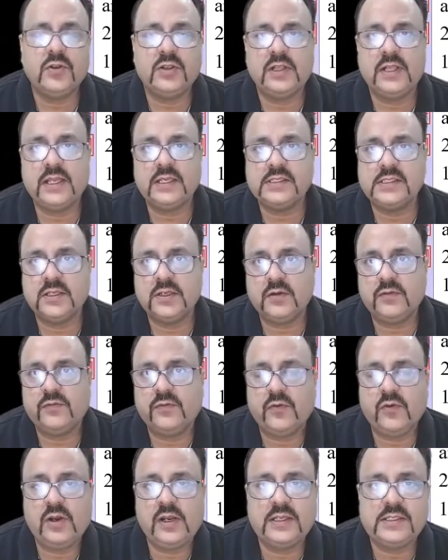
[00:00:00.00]
lecture of
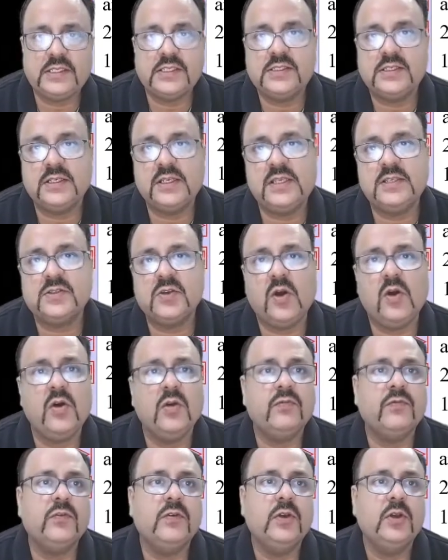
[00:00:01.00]
4-lecture series
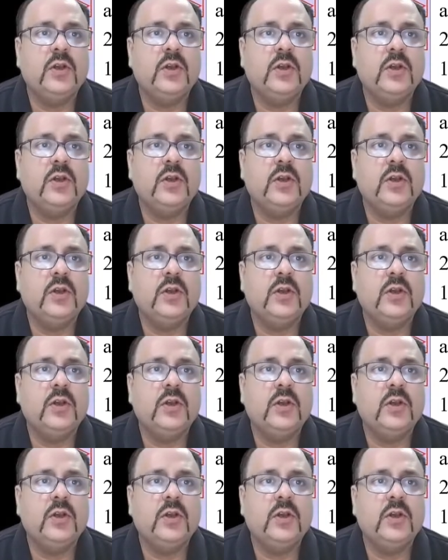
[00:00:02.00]
of